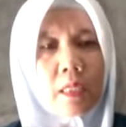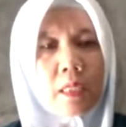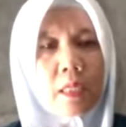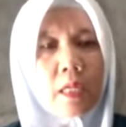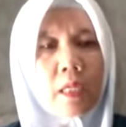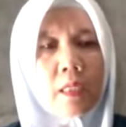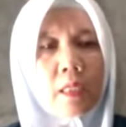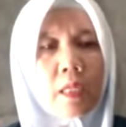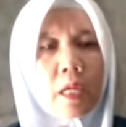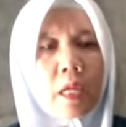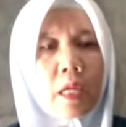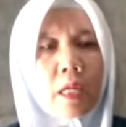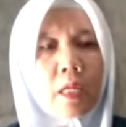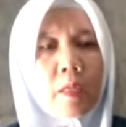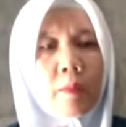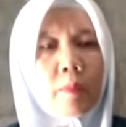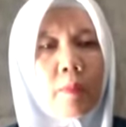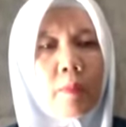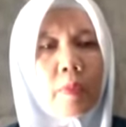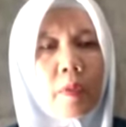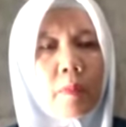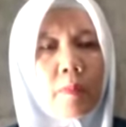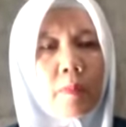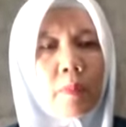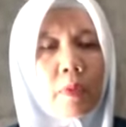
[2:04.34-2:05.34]
that help
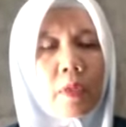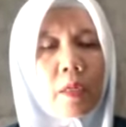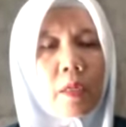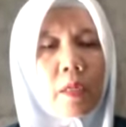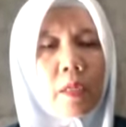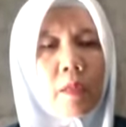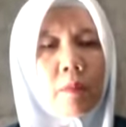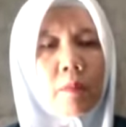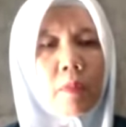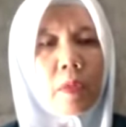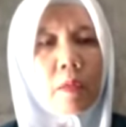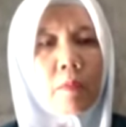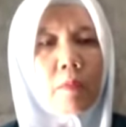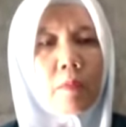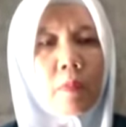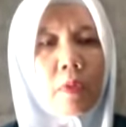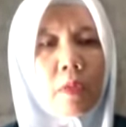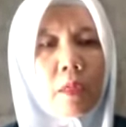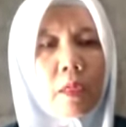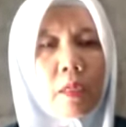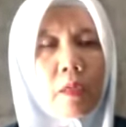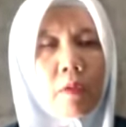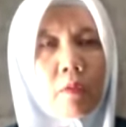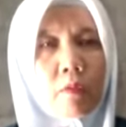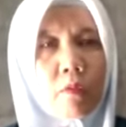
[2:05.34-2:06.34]
people remember
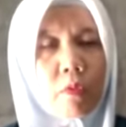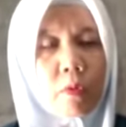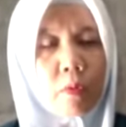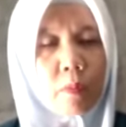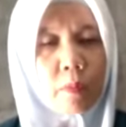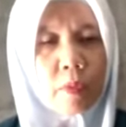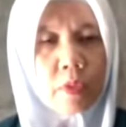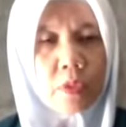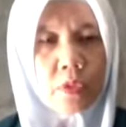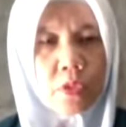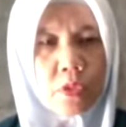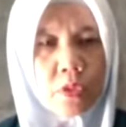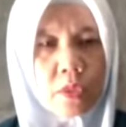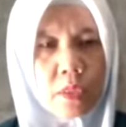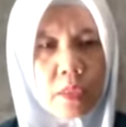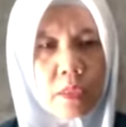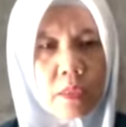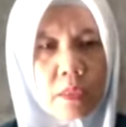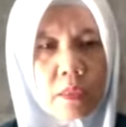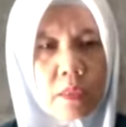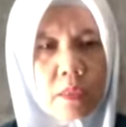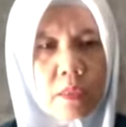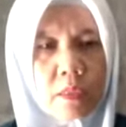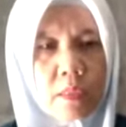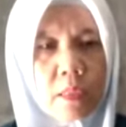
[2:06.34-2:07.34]
information.
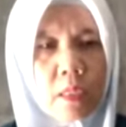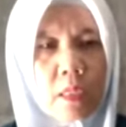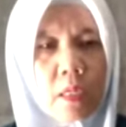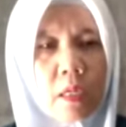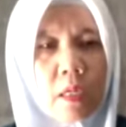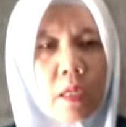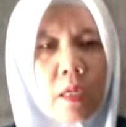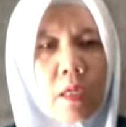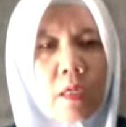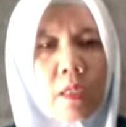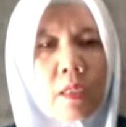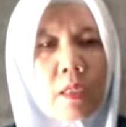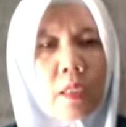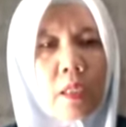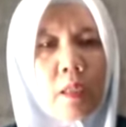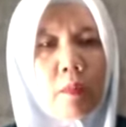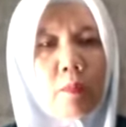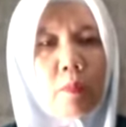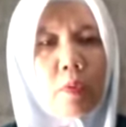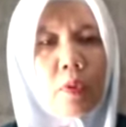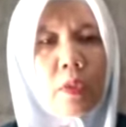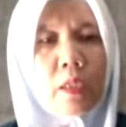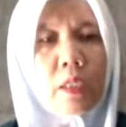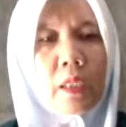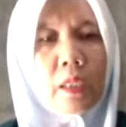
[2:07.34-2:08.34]

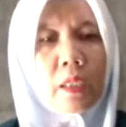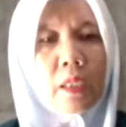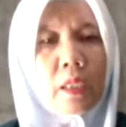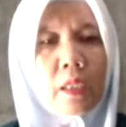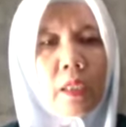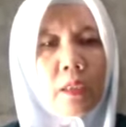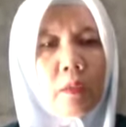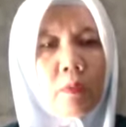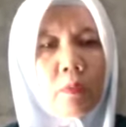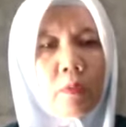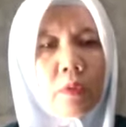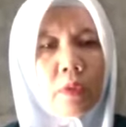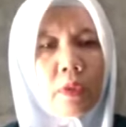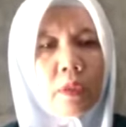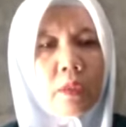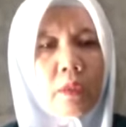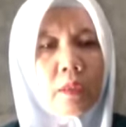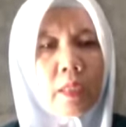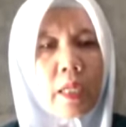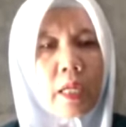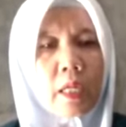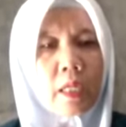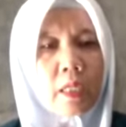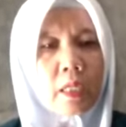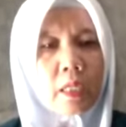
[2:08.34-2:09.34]
Mnemonic keyword
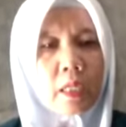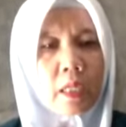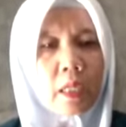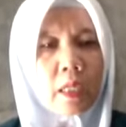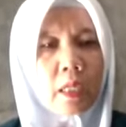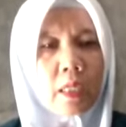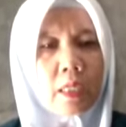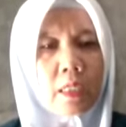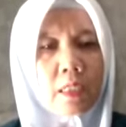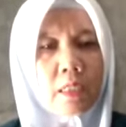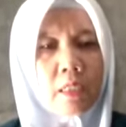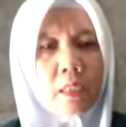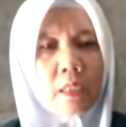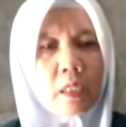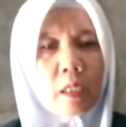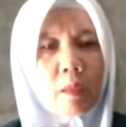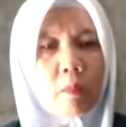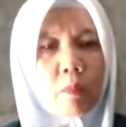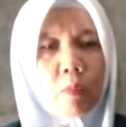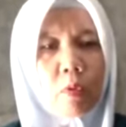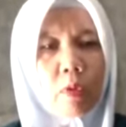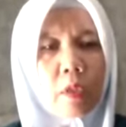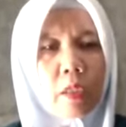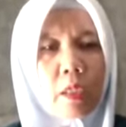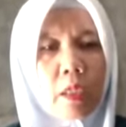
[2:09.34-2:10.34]
technique is
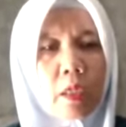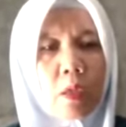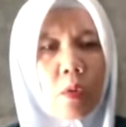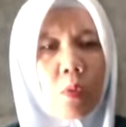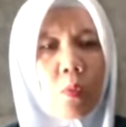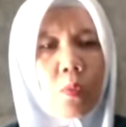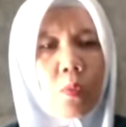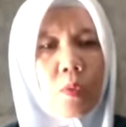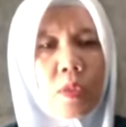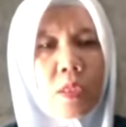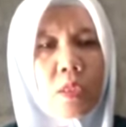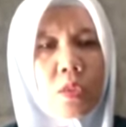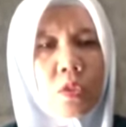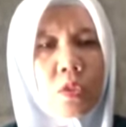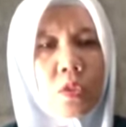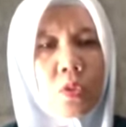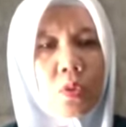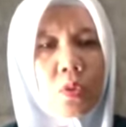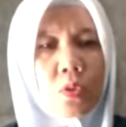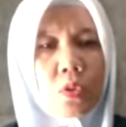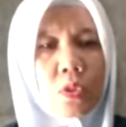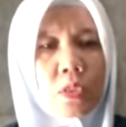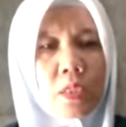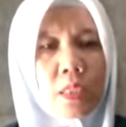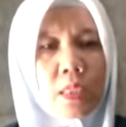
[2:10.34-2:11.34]
mnemonic which
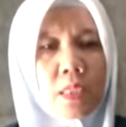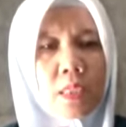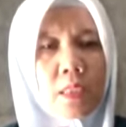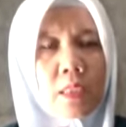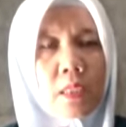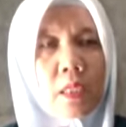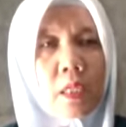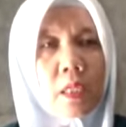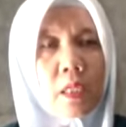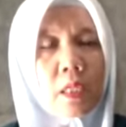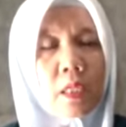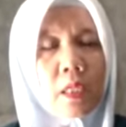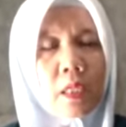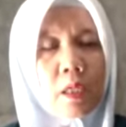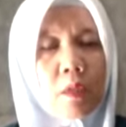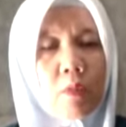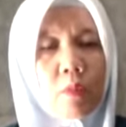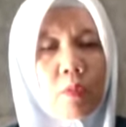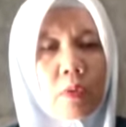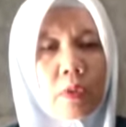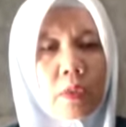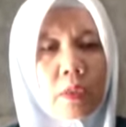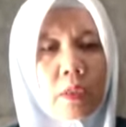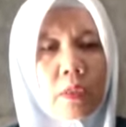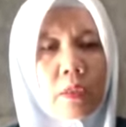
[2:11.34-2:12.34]
uses the
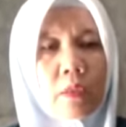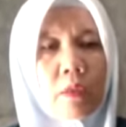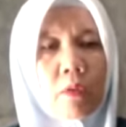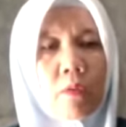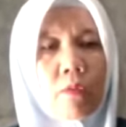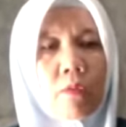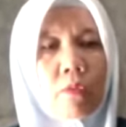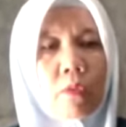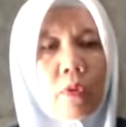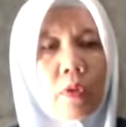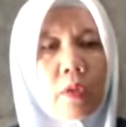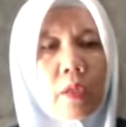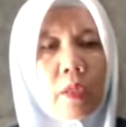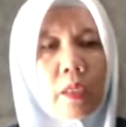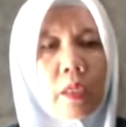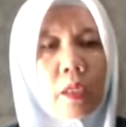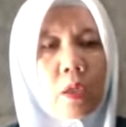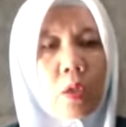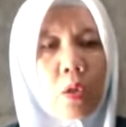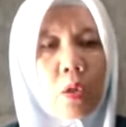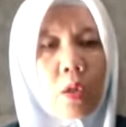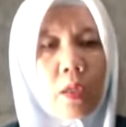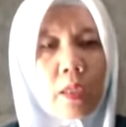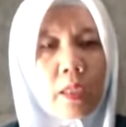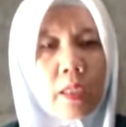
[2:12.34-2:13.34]
keyword for
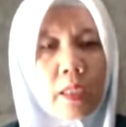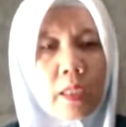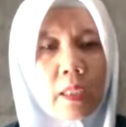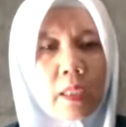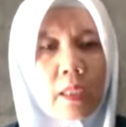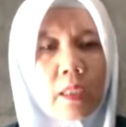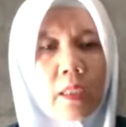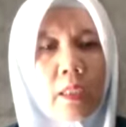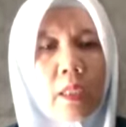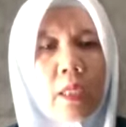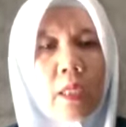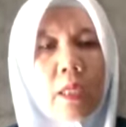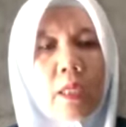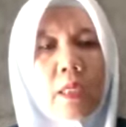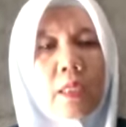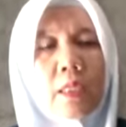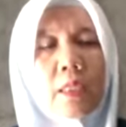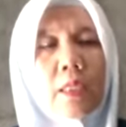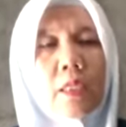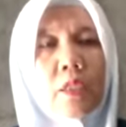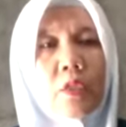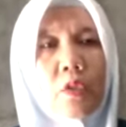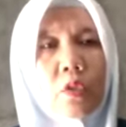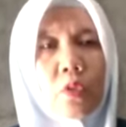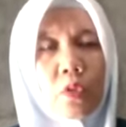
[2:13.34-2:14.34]
recalling the
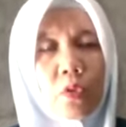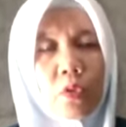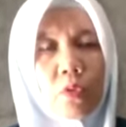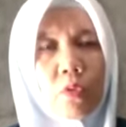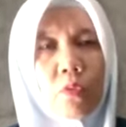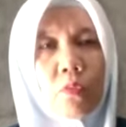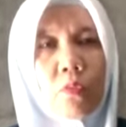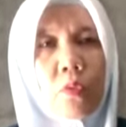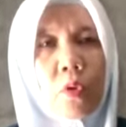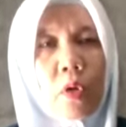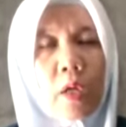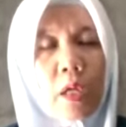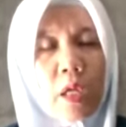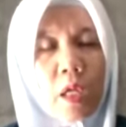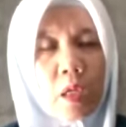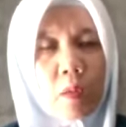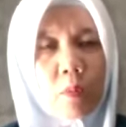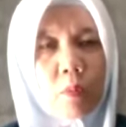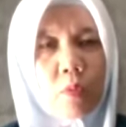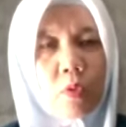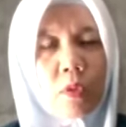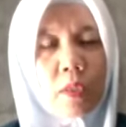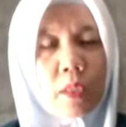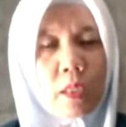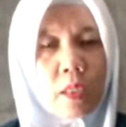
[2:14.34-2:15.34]
new
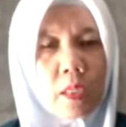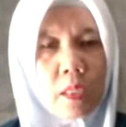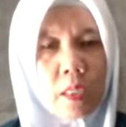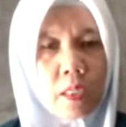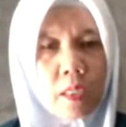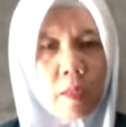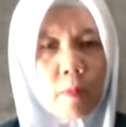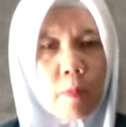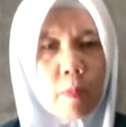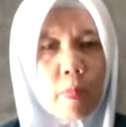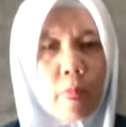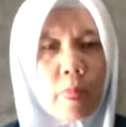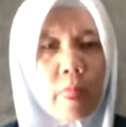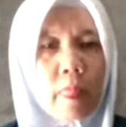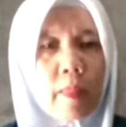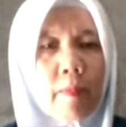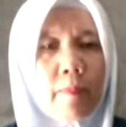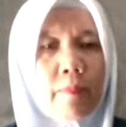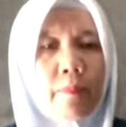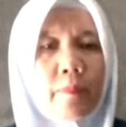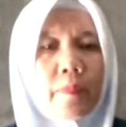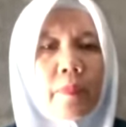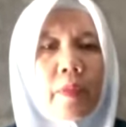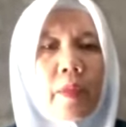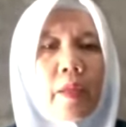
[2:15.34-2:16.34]
vocabulary.
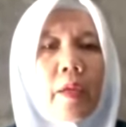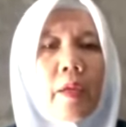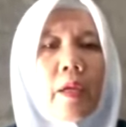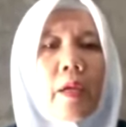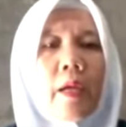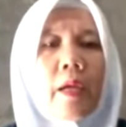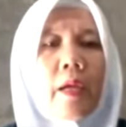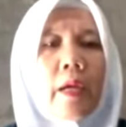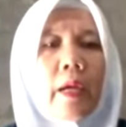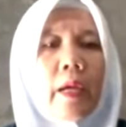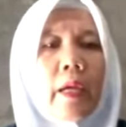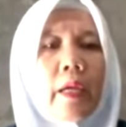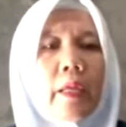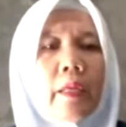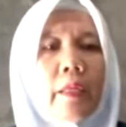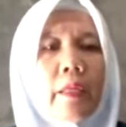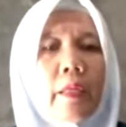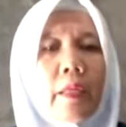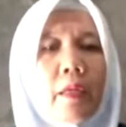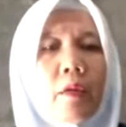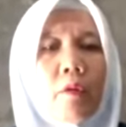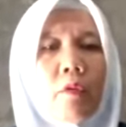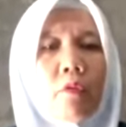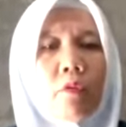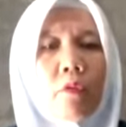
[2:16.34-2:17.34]
And
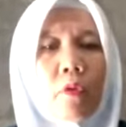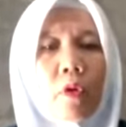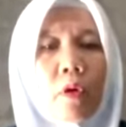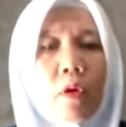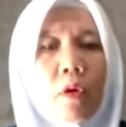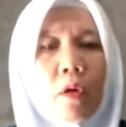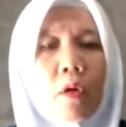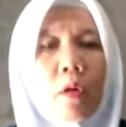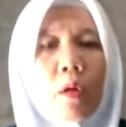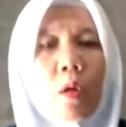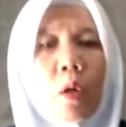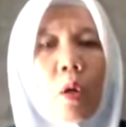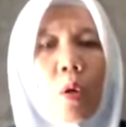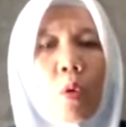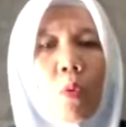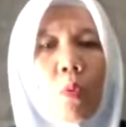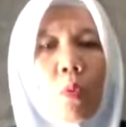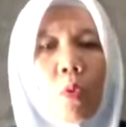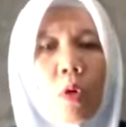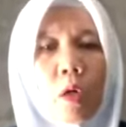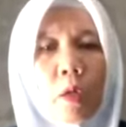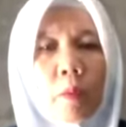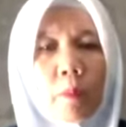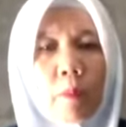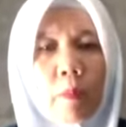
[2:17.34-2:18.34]
then for
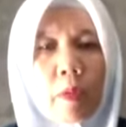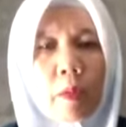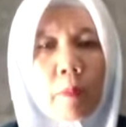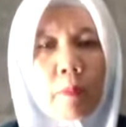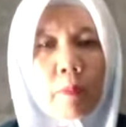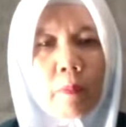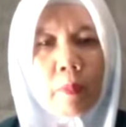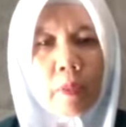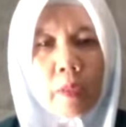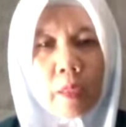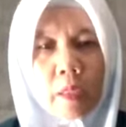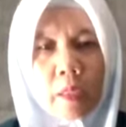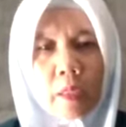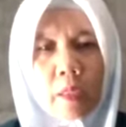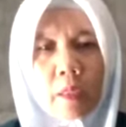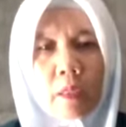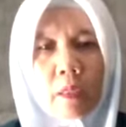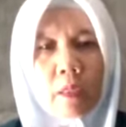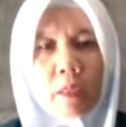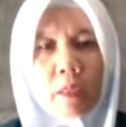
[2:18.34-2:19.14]
word mapping